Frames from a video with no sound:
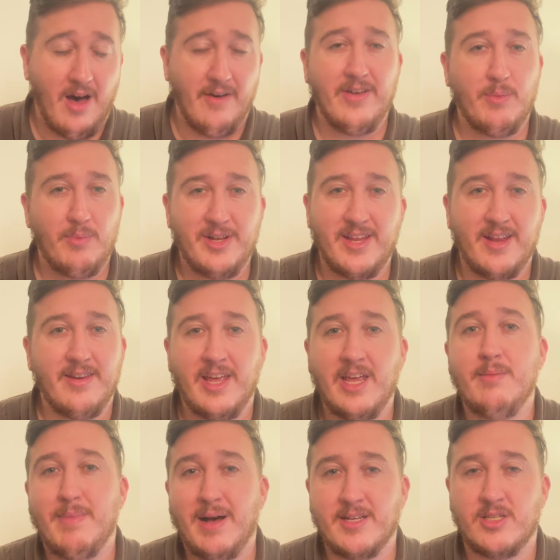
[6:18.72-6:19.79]
I think we didn't
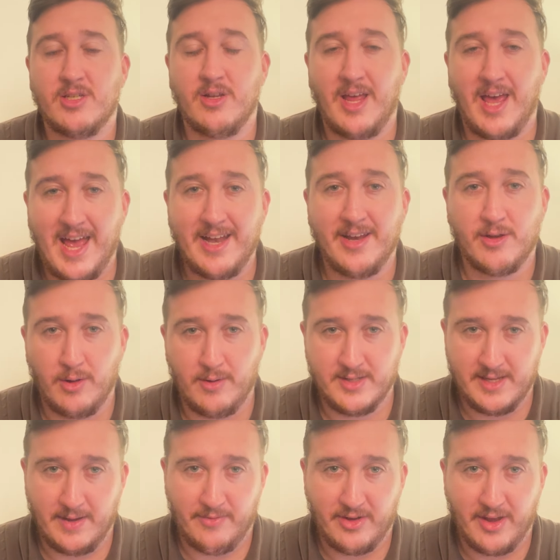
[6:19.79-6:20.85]
need Maddison and
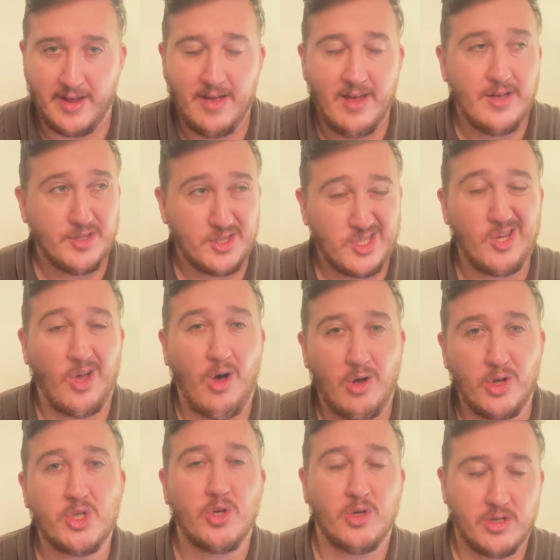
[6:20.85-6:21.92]
Kulusevski.
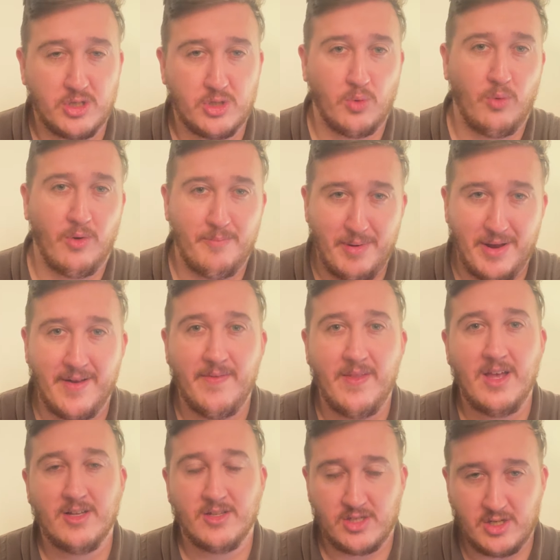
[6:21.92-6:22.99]
Saar should have sort of been
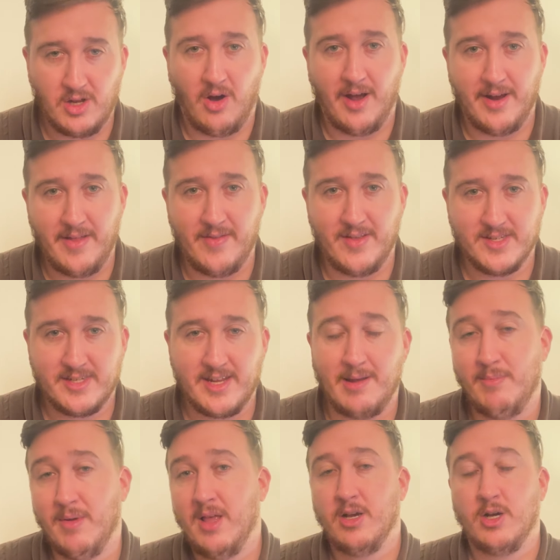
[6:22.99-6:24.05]
started in this
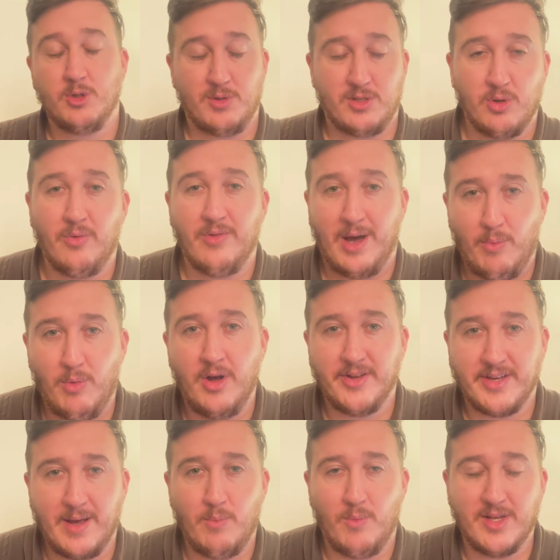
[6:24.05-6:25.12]
team, because we saw that work
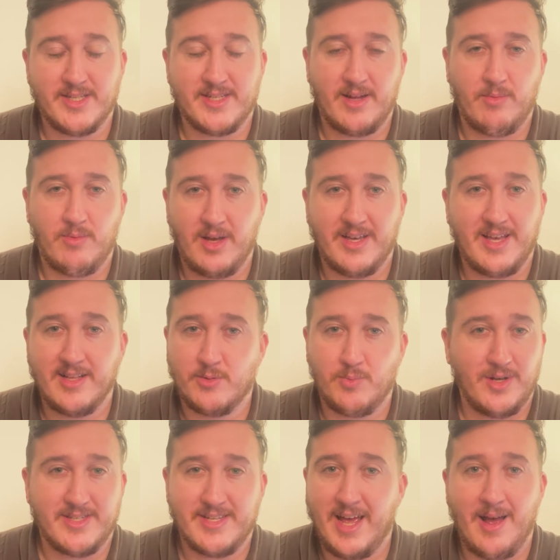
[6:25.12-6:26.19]
against
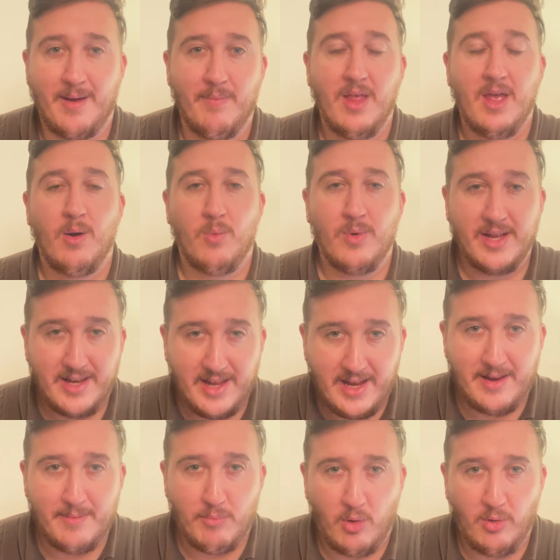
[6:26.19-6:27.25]
West Ham. We
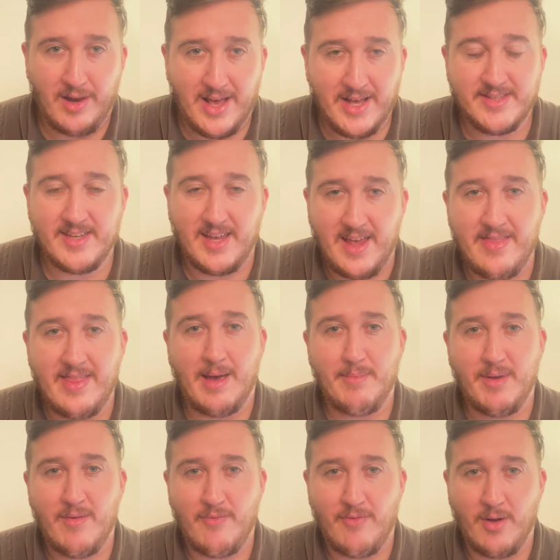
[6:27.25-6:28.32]
needed more legs in that
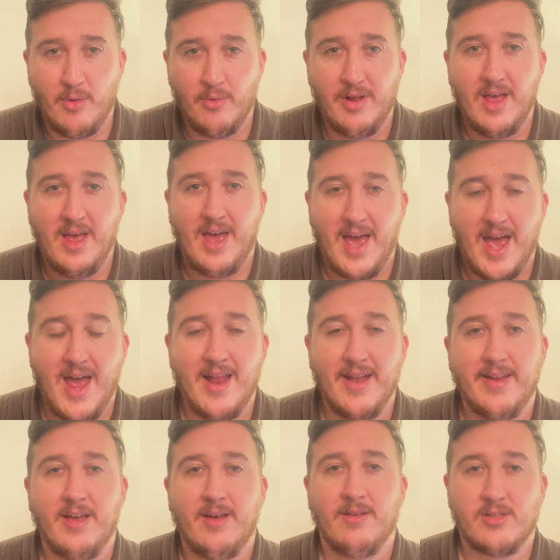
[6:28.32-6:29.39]
midfield,
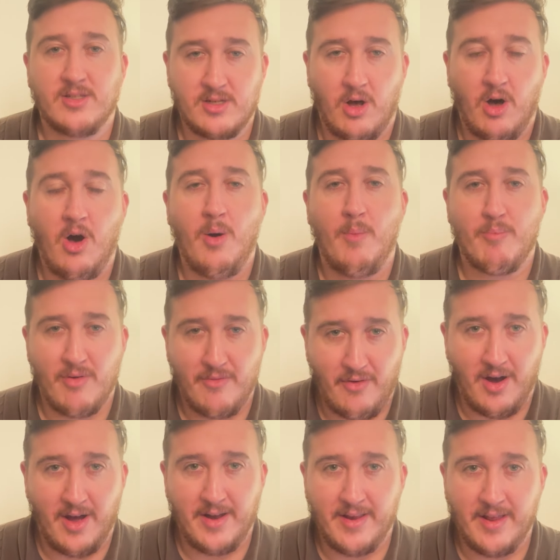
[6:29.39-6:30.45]
and Saar
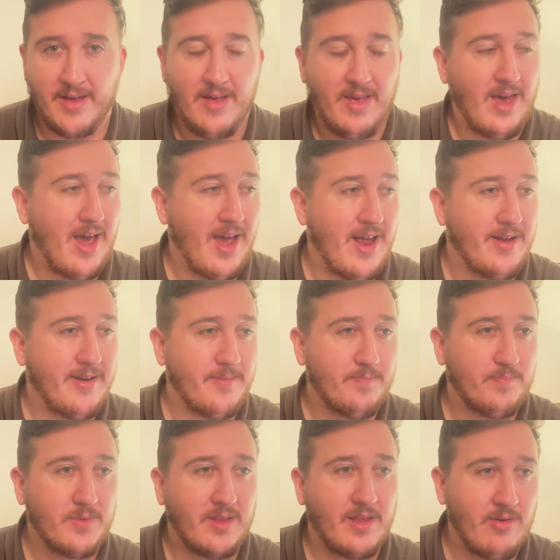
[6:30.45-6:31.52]
provided it. And
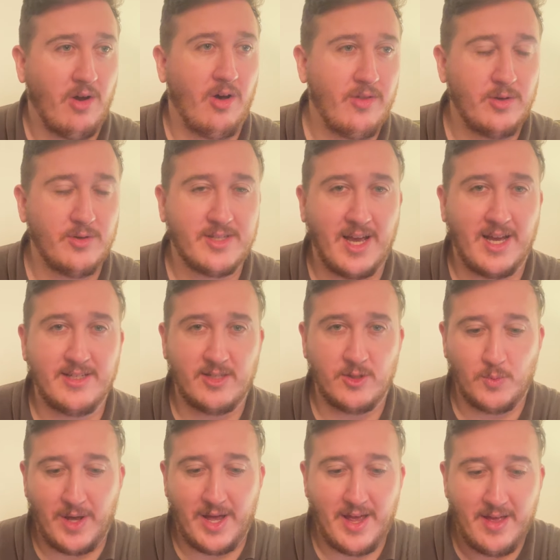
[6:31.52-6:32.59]
there are those cases
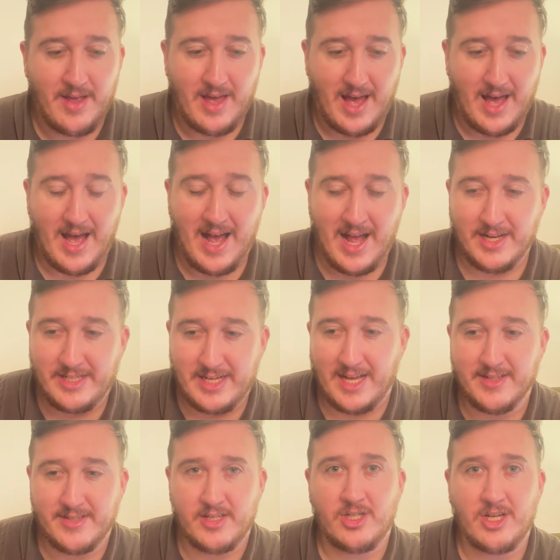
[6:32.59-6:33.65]
where Ange
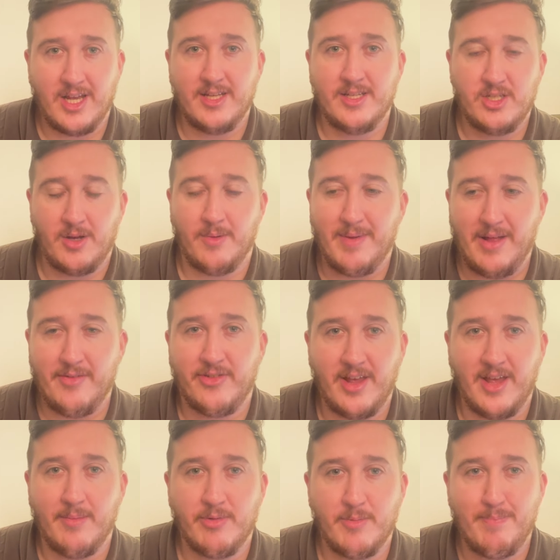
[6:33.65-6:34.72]
has to change up that
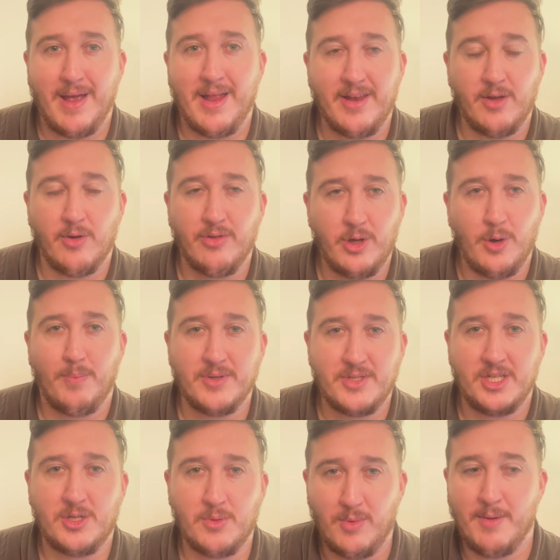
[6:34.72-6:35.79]
team depending on the
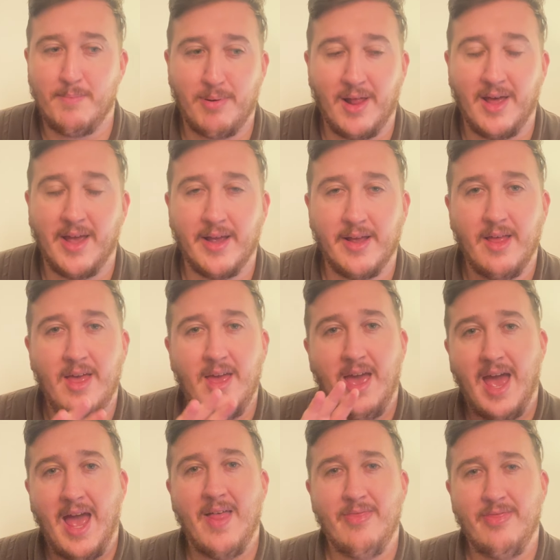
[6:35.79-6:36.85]
opposition we're playing.
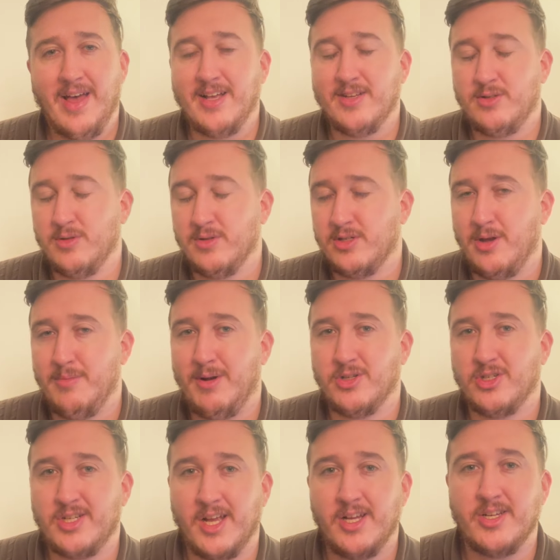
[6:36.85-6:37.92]
And that's not so
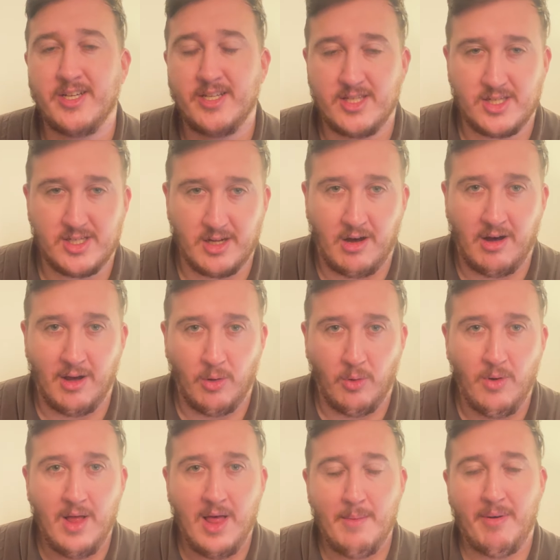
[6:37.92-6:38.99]
much changing his
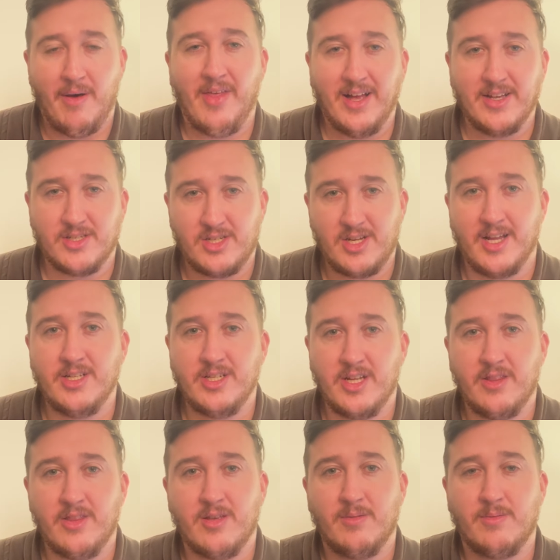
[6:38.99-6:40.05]
style, but that's
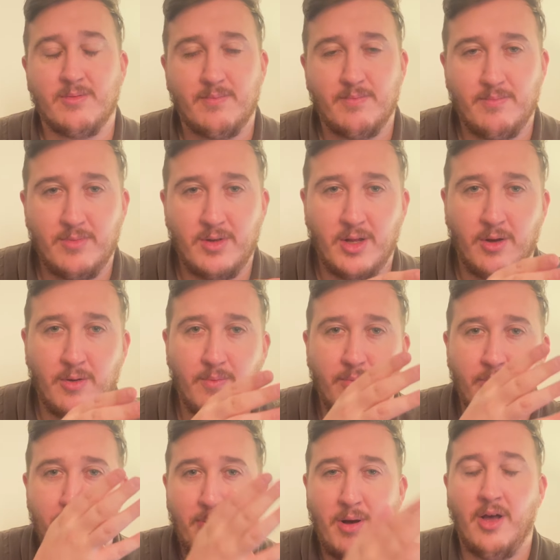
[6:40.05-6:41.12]
changing the, you know,
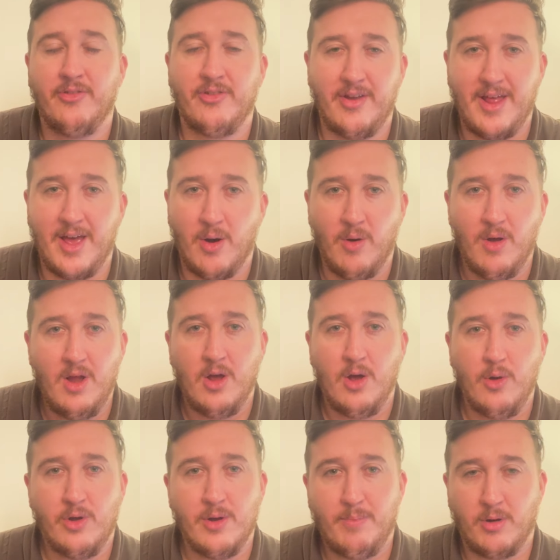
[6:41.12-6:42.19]
the personnel
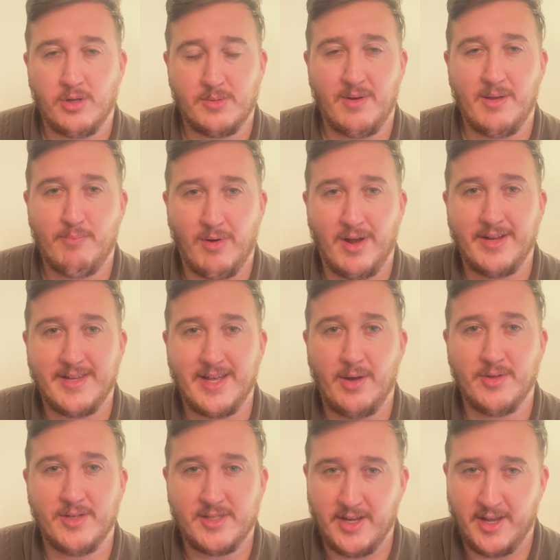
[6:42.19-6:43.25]
who can possibly break
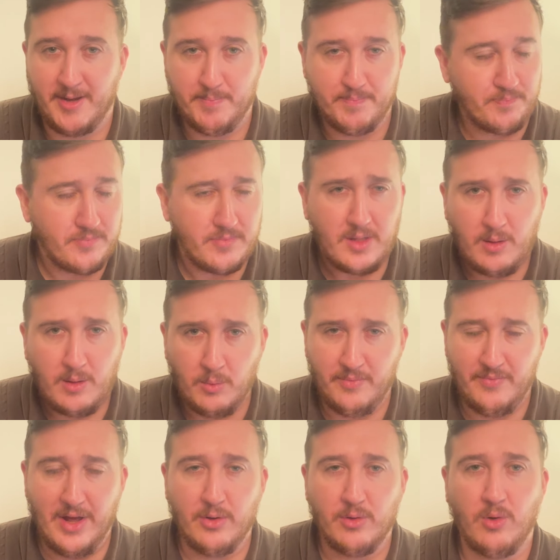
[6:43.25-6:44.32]
down the team.
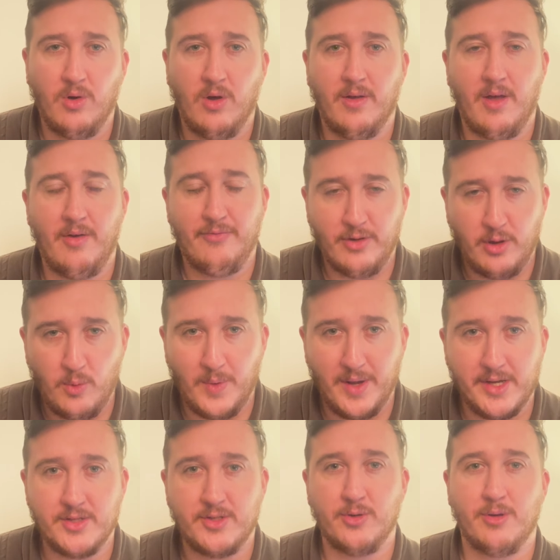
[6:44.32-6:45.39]
We've now got a few
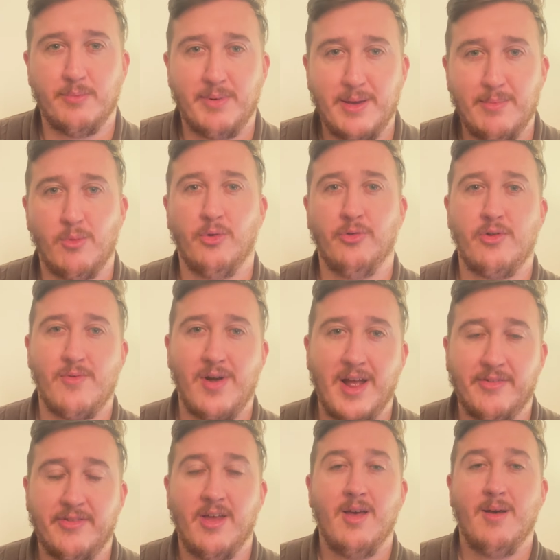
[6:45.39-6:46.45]
wingers who can be more
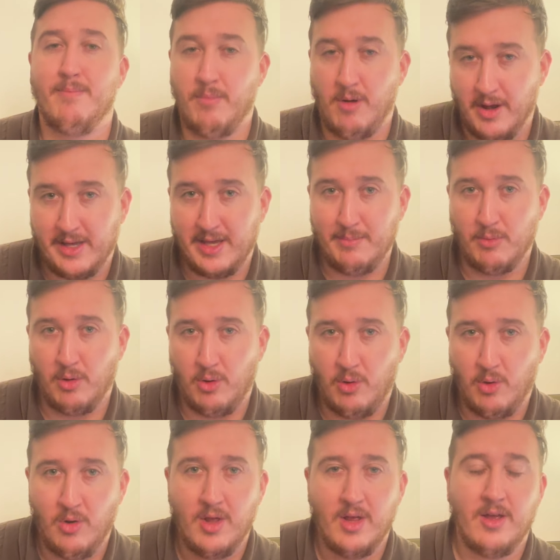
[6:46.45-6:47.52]
direct. Mikey
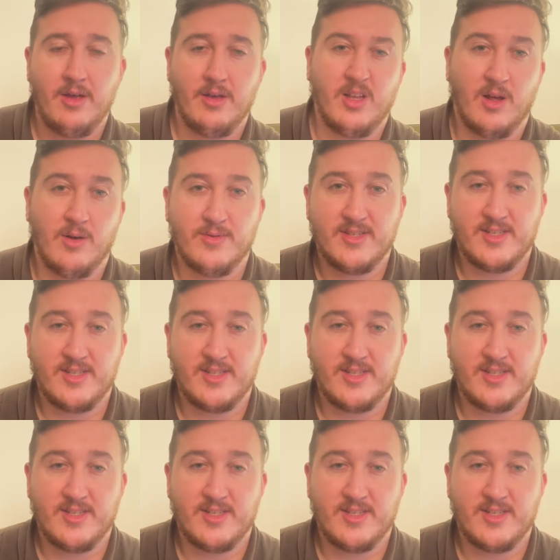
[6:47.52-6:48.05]
Moore, you know,